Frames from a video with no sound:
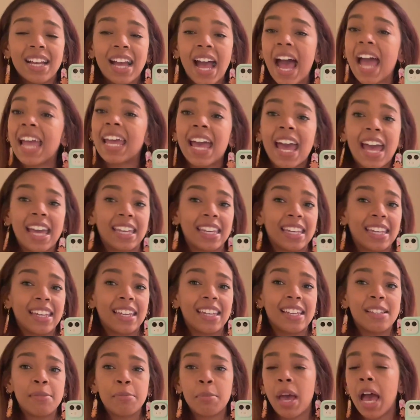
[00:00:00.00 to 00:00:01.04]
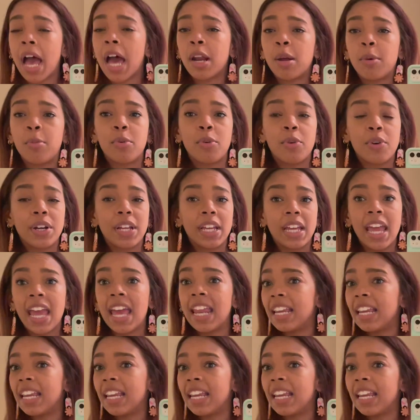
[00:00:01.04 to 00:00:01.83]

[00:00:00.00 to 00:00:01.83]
kayaking and paddleboarding,